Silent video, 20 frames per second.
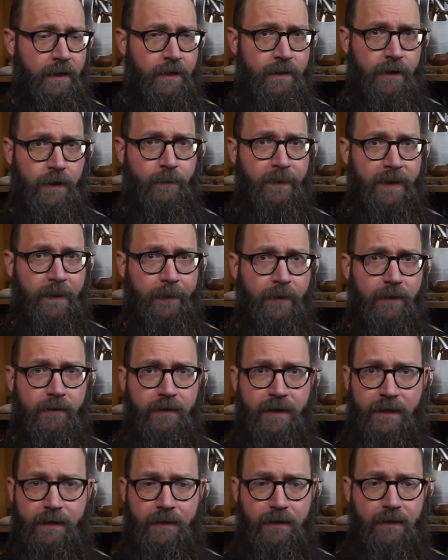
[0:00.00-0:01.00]

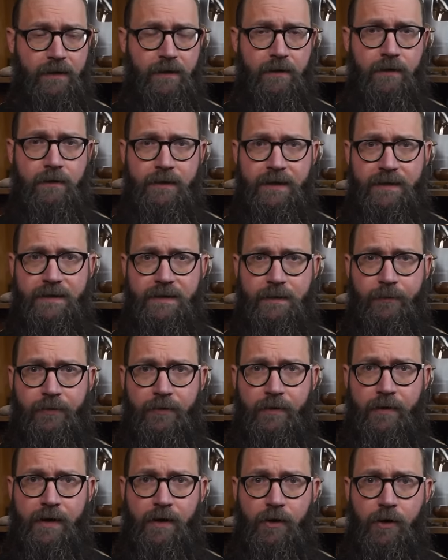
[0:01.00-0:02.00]
Culpeper and other
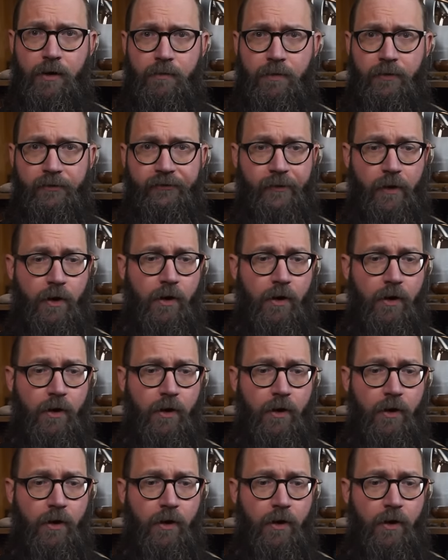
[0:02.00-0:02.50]
contemporary herbals